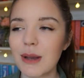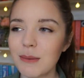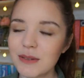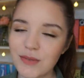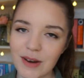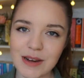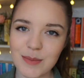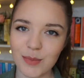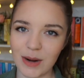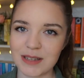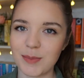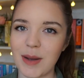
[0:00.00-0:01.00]
I was very
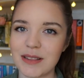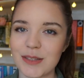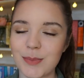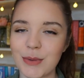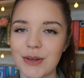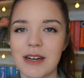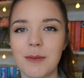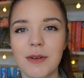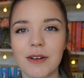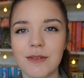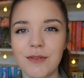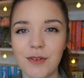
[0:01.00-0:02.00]
impressed by this book, and I'm
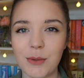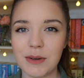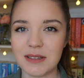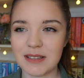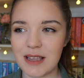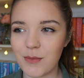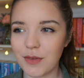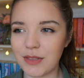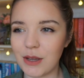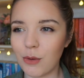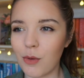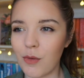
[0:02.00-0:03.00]
looking forward to seeing what
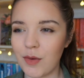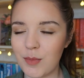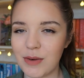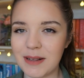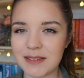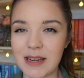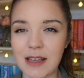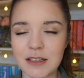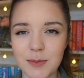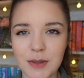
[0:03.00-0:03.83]
the author brings next,